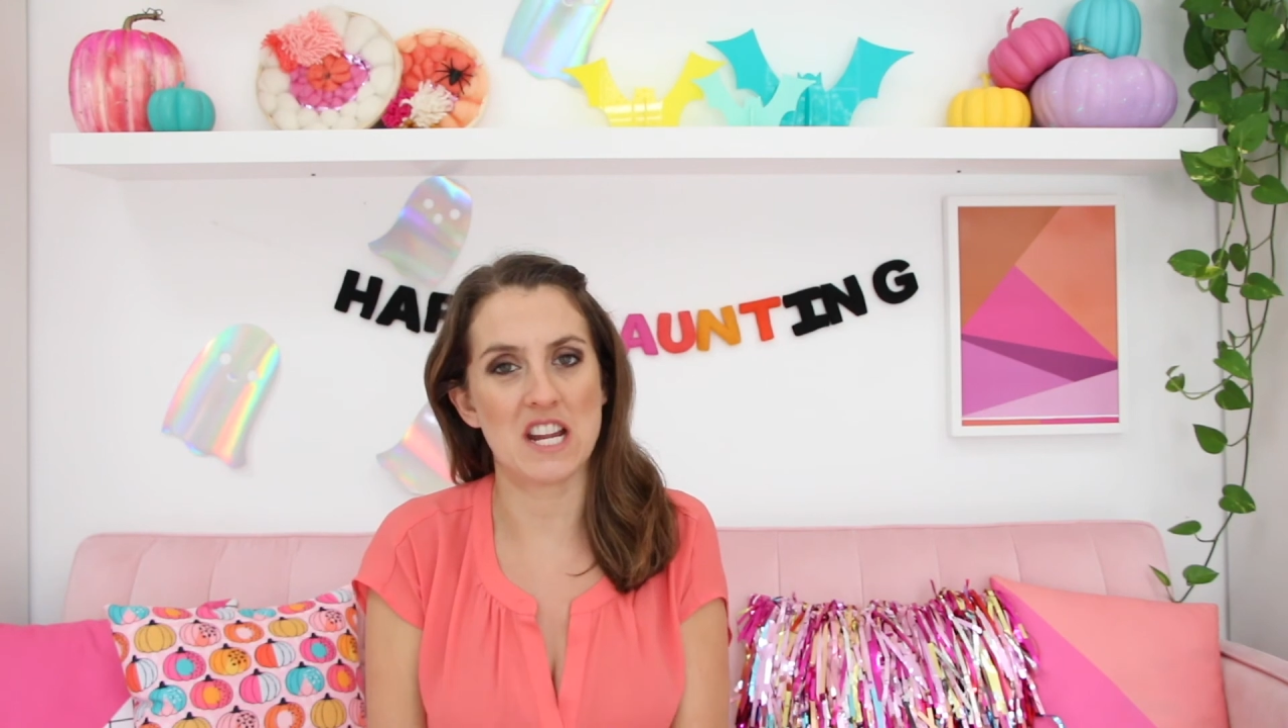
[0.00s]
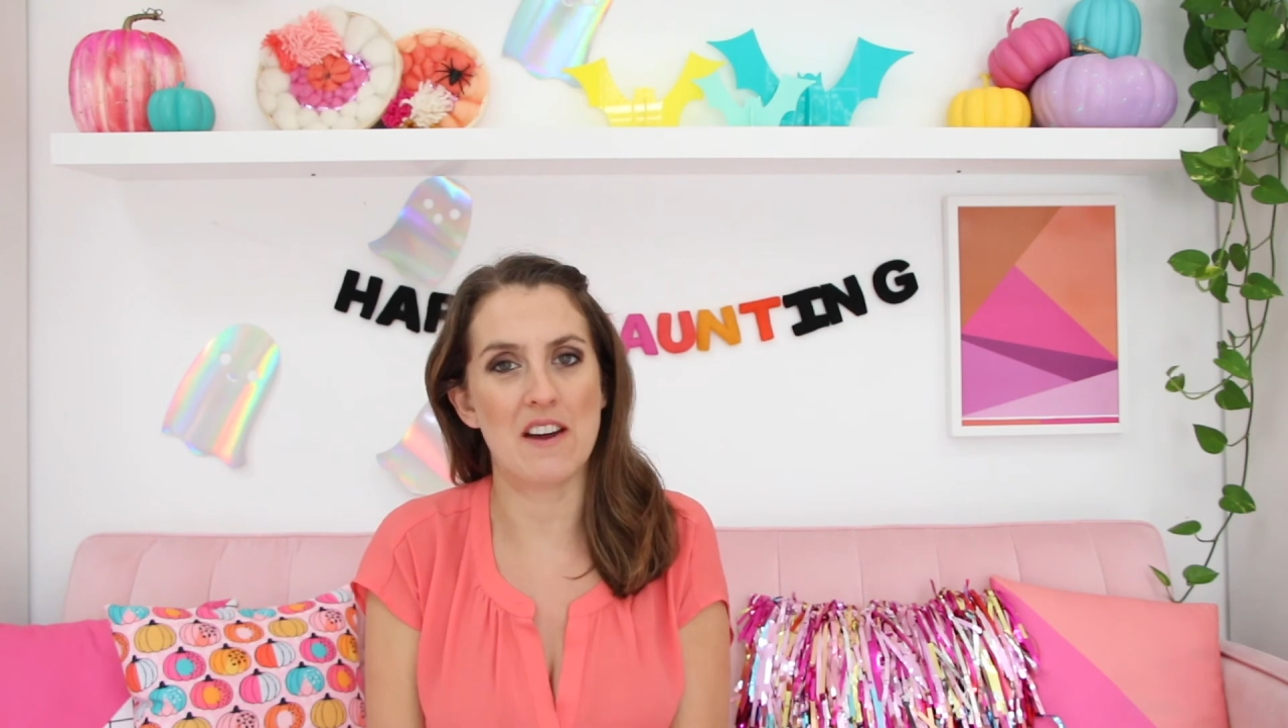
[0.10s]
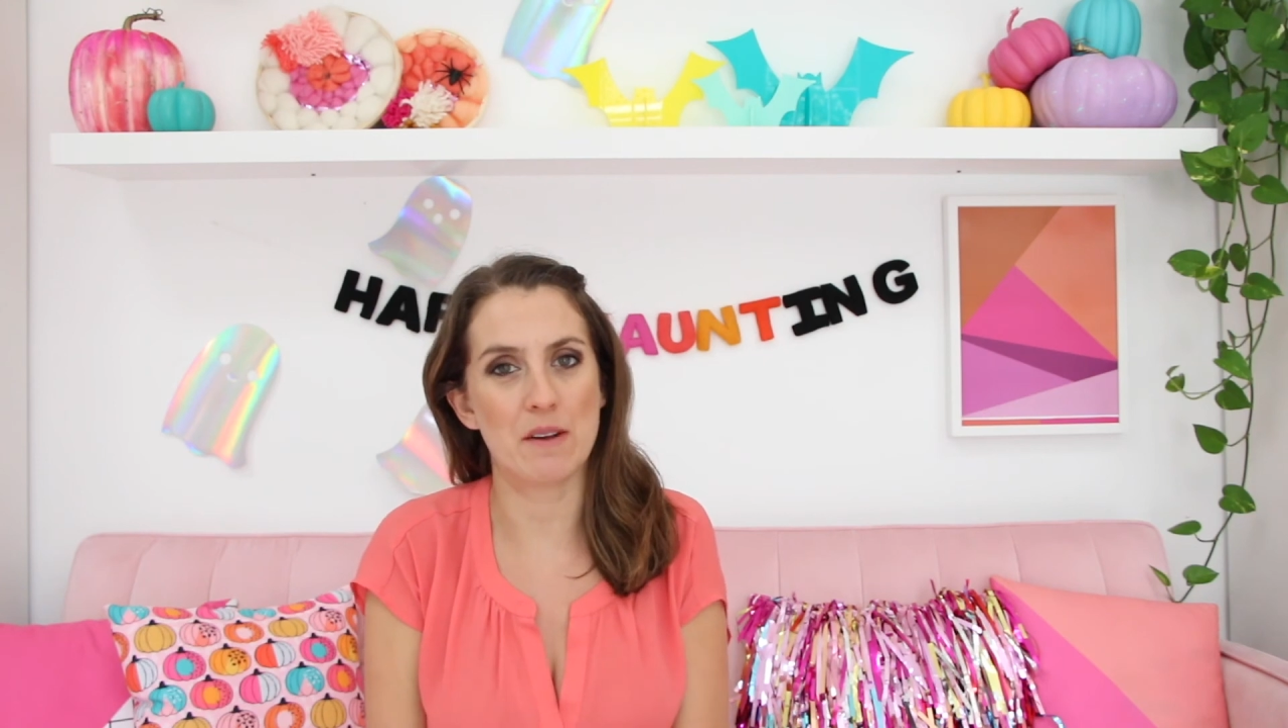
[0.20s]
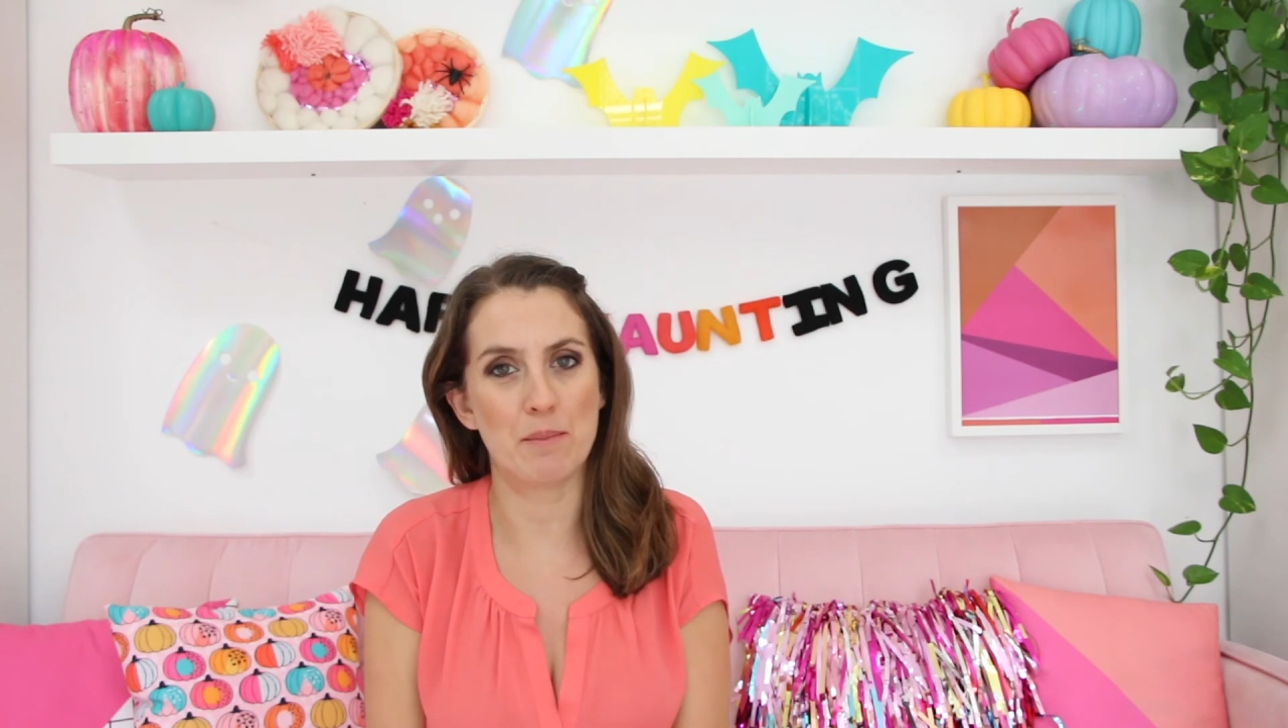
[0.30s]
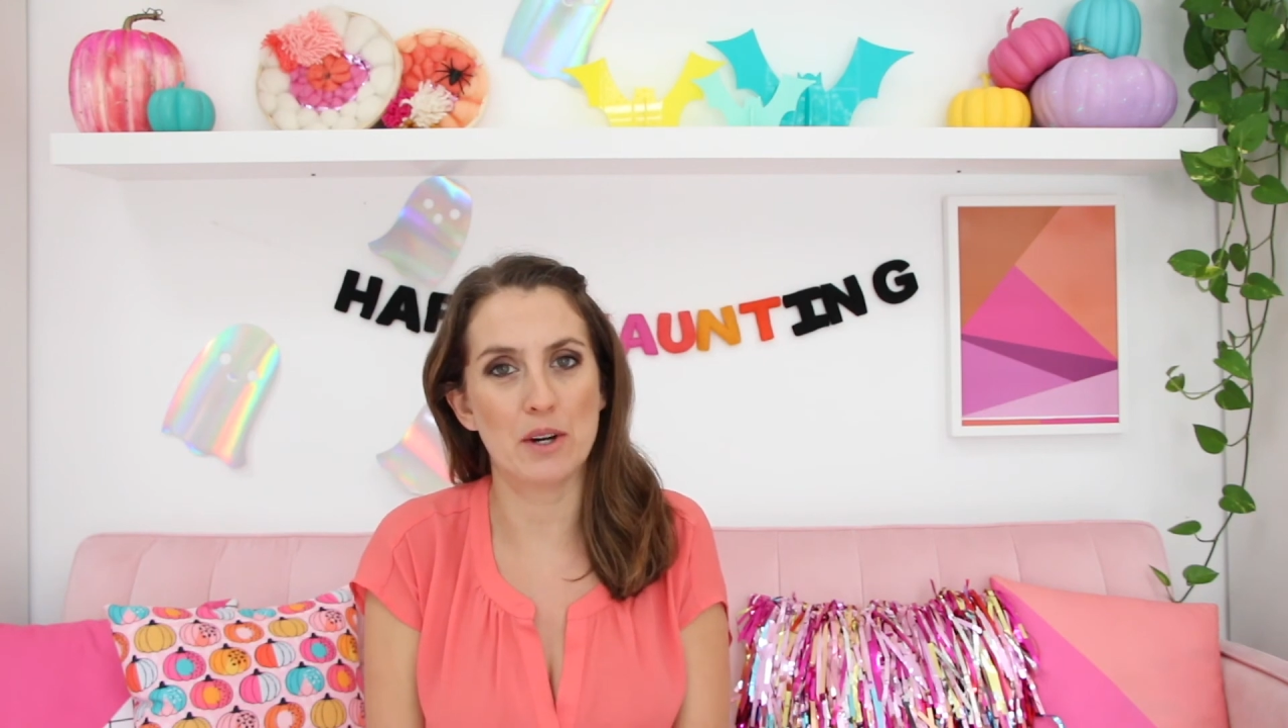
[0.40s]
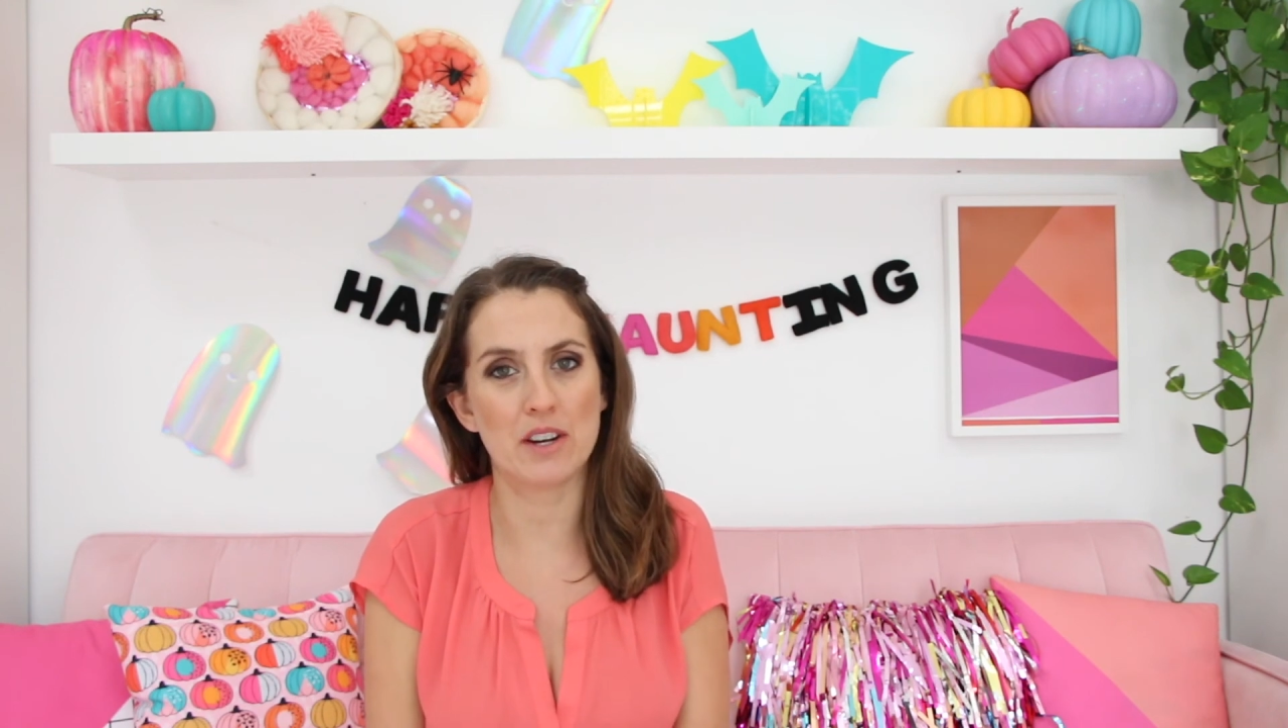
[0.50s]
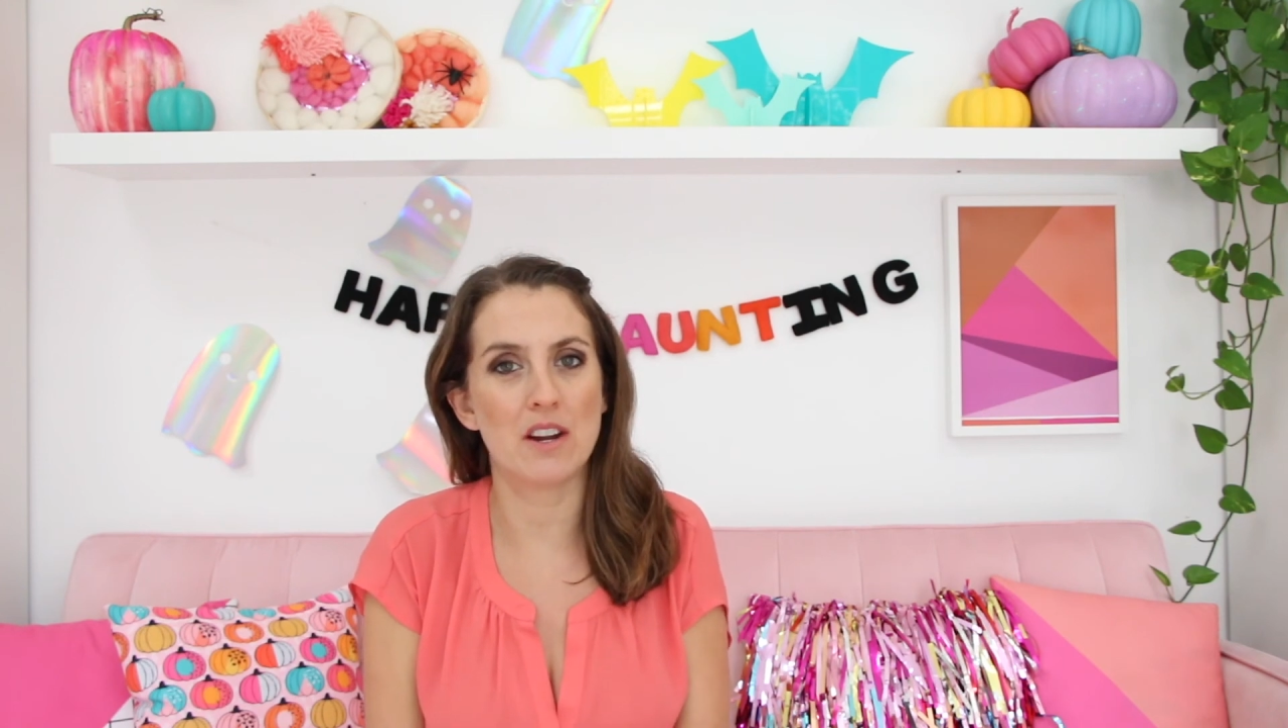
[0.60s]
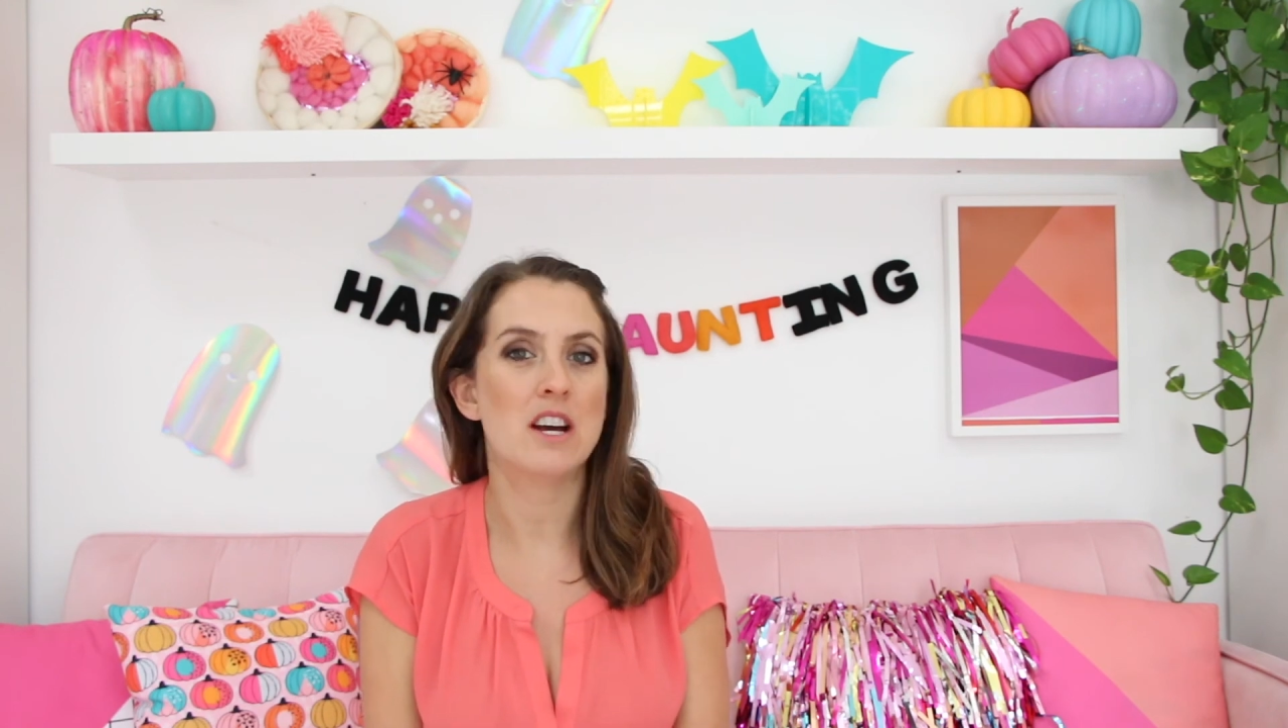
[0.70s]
have it put